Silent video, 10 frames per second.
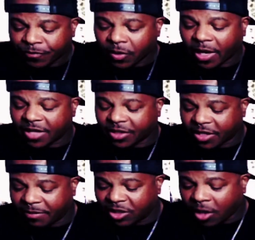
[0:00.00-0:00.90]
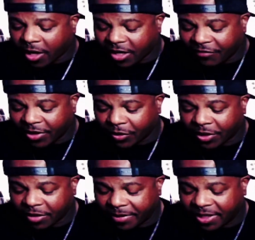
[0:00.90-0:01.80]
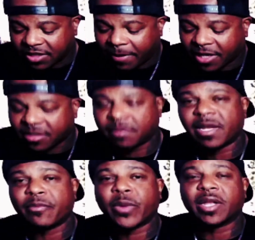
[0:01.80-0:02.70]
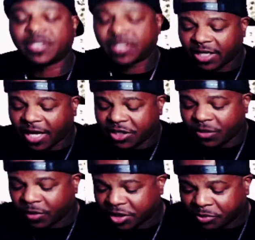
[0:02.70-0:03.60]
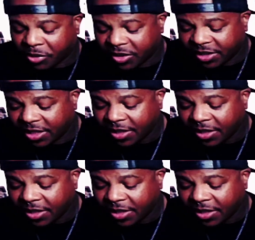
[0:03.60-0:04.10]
You guys, there could be talk of it, or you could have been expecting some type of reconciliation with this person.